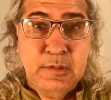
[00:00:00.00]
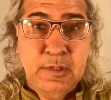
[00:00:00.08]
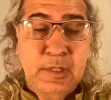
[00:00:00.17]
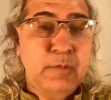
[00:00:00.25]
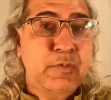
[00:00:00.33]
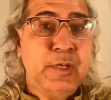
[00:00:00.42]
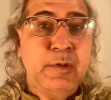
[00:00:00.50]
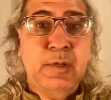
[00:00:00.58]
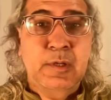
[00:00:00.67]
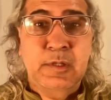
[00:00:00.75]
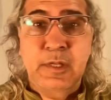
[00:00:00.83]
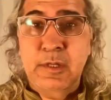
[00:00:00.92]
even
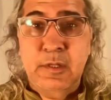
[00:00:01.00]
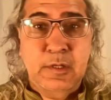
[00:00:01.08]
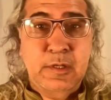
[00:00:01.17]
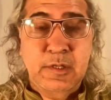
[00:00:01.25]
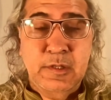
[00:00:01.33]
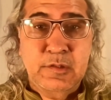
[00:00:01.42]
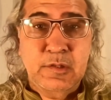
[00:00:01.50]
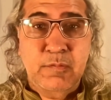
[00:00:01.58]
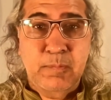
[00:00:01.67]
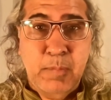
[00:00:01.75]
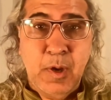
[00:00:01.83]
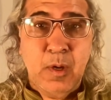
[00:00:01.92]
their critiques of
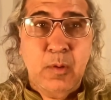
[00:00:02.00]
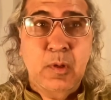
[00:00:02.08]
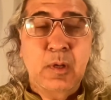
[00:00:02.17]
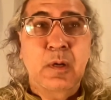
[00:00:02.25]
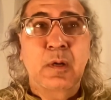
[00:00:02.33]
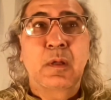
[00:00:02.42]
power.